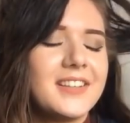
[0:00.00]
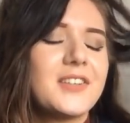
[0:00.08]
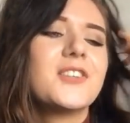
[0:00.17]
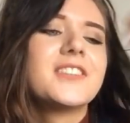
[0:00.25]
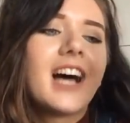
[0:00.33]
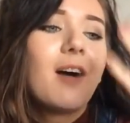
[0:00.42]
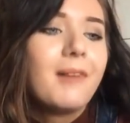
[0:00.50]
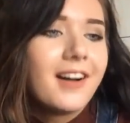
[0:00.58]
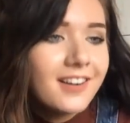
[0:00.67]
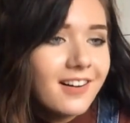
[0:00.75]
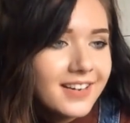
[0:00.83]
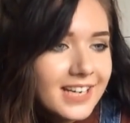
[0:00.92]
God damn it, I
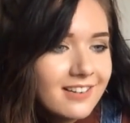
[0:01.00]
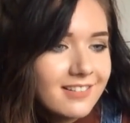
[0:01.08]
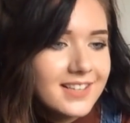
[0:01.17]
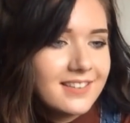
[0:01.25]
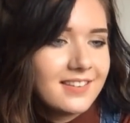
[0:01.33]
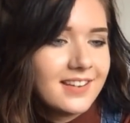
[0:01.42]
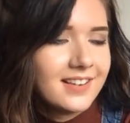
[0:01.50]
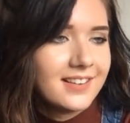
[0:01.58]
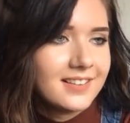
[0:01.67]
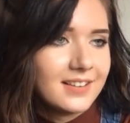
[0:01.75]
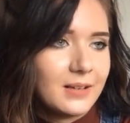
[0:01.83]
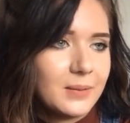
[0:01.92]
can't hear anything.
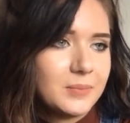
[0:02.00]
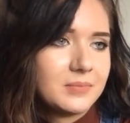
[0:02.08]
Okay.